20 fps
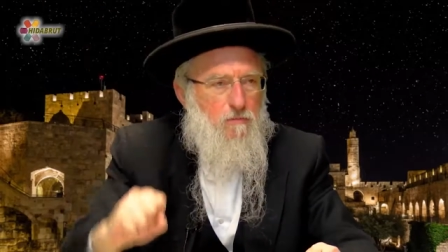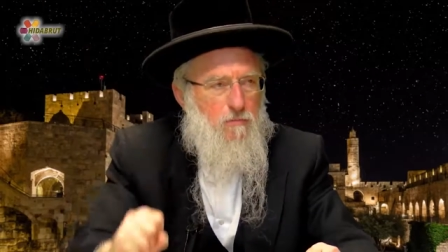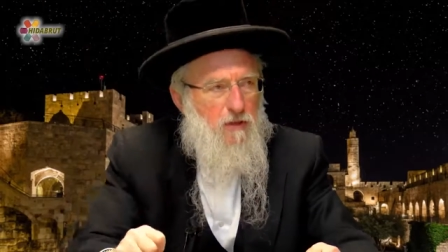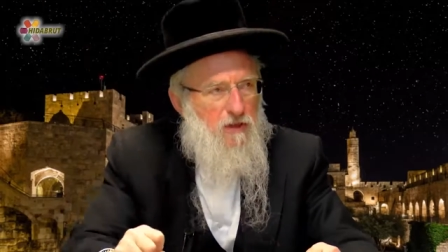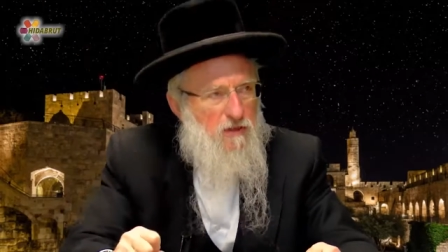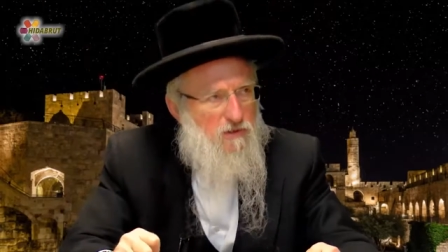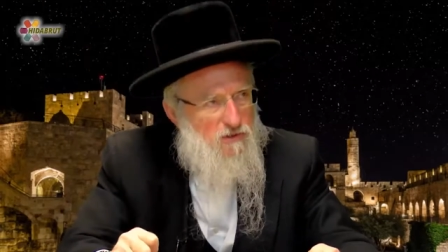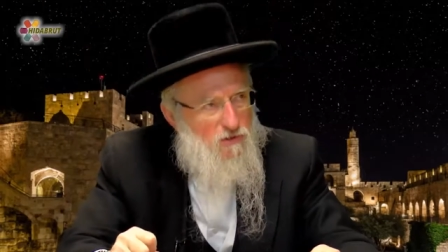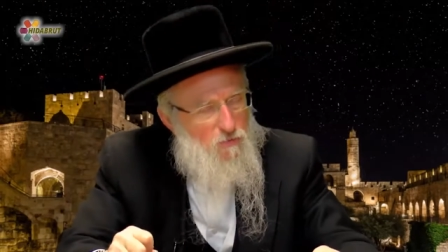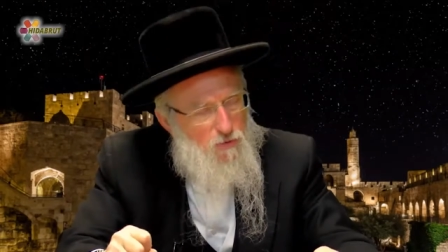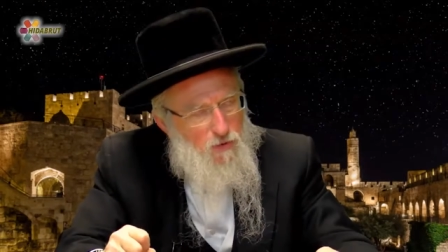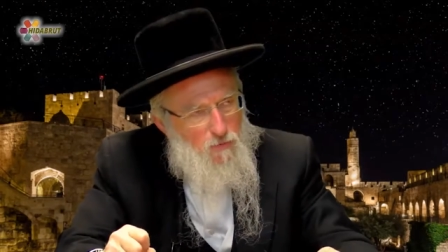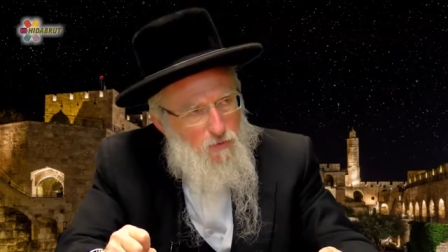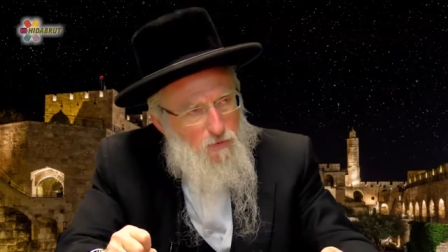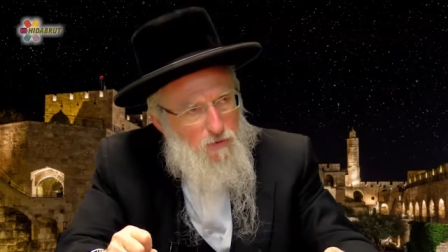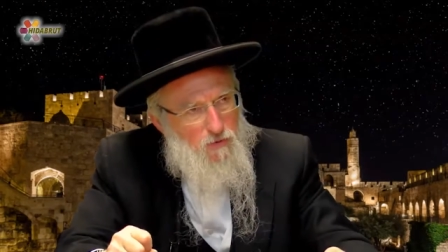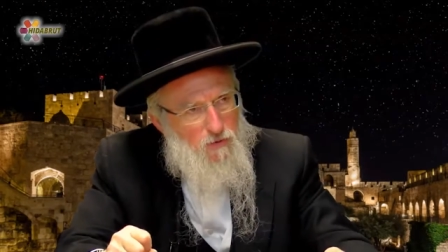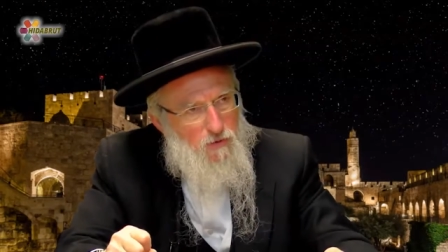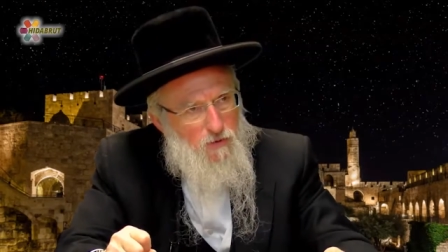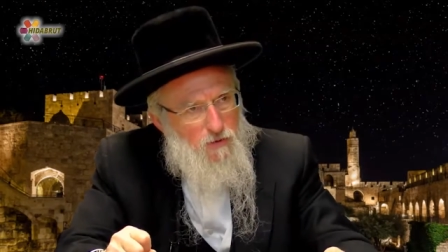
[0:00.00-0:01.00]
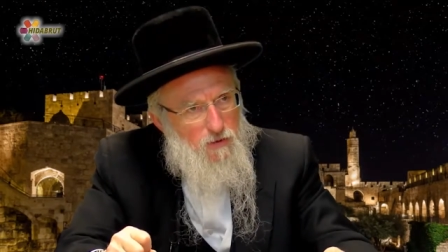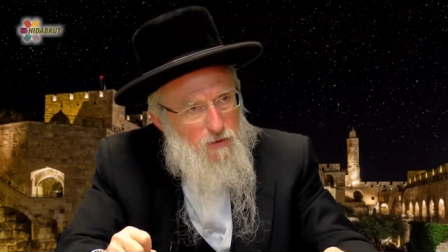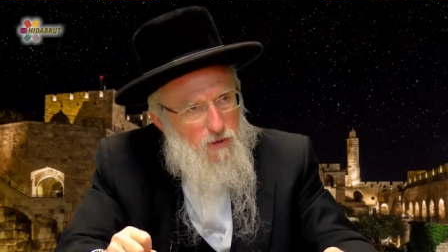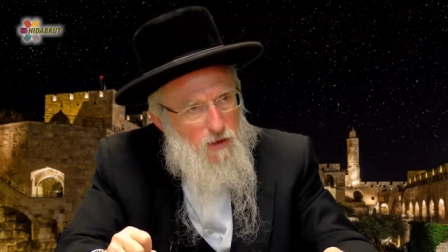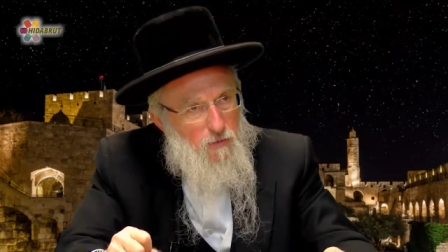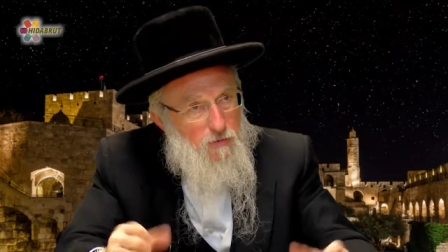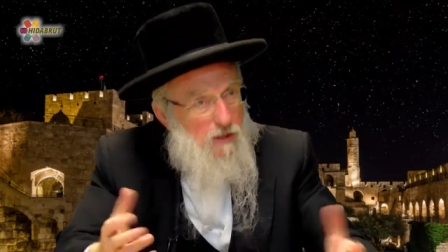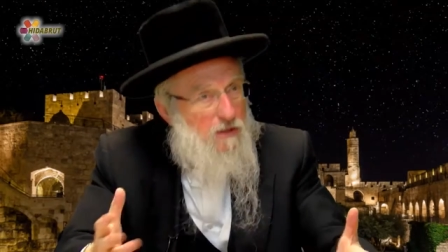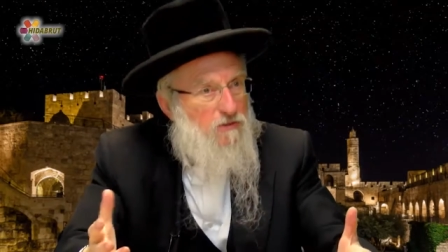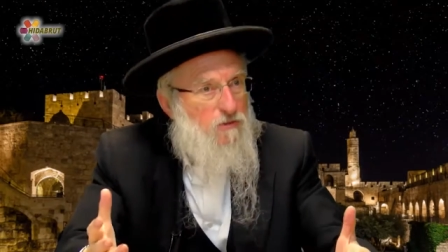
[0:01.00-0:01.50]
billions of people.
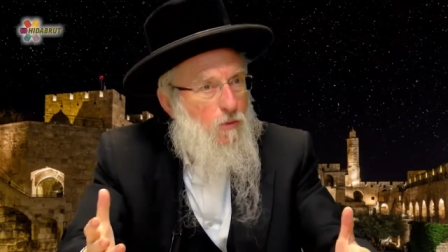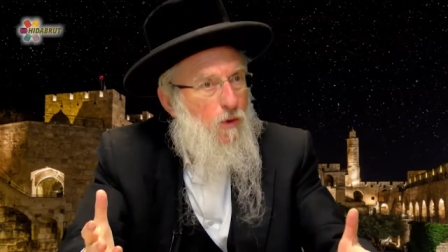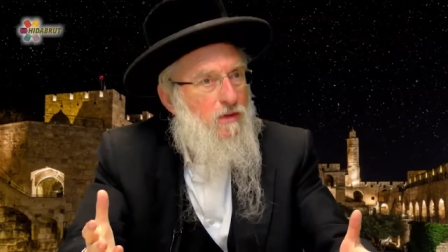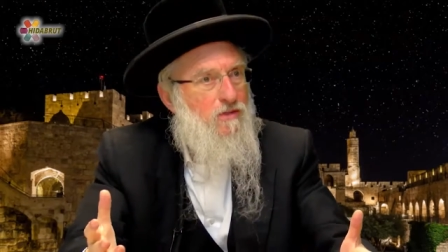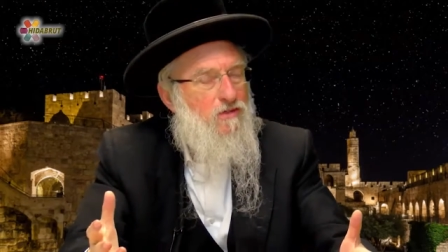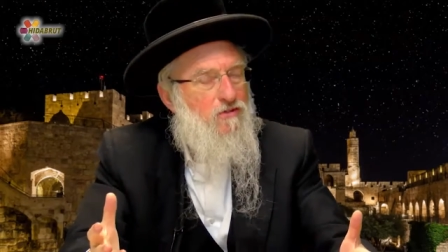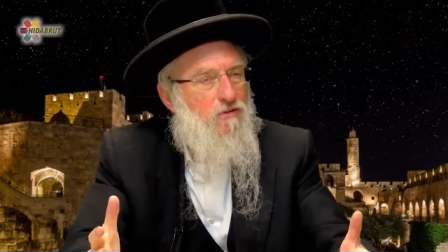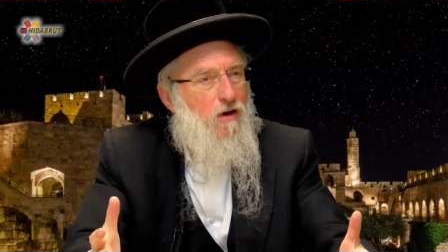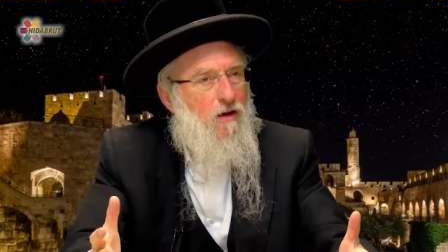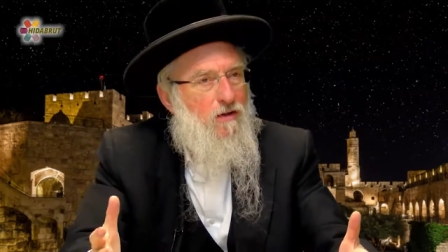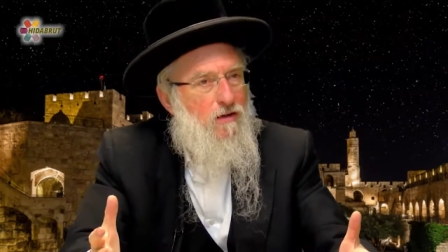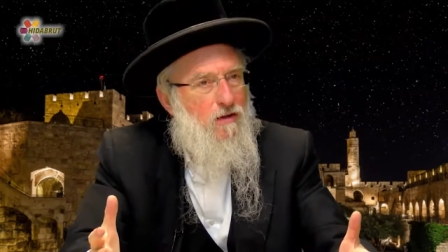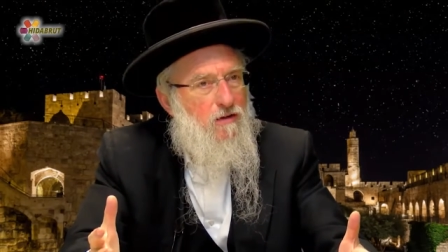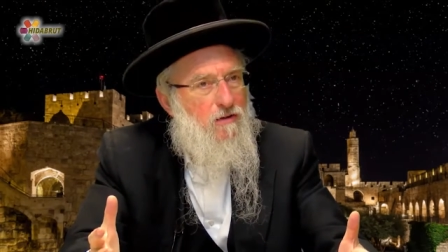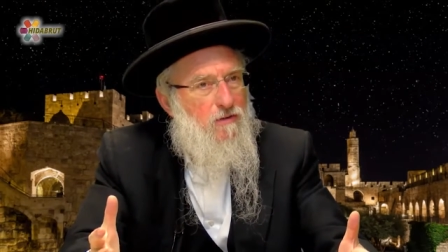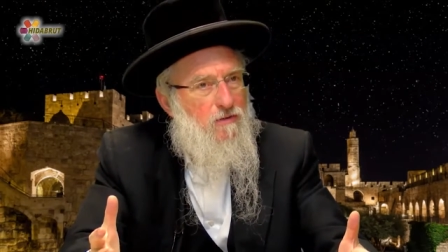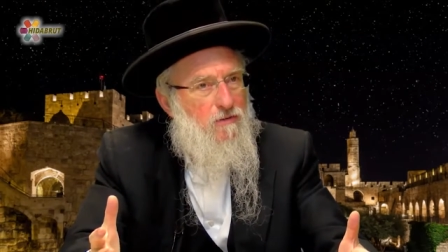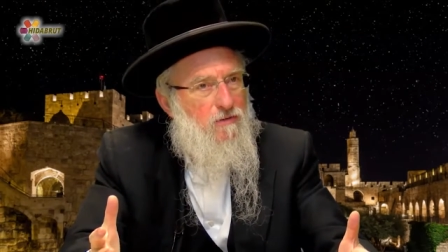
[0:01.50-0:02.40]
But that's quite striking.